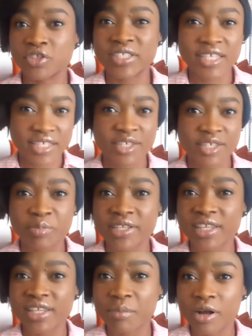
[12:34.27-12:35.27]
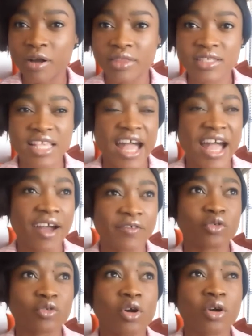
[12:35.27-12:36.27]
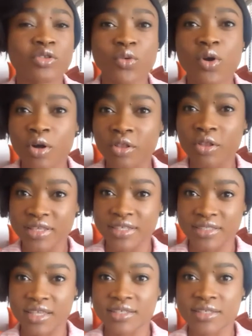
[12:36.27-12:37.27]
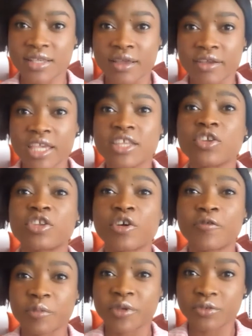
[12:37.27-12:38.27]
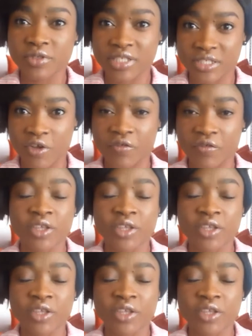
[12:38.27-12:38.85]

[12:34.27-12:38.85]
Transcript: disciplined about this. I have to do all these things in order for me to deserve it.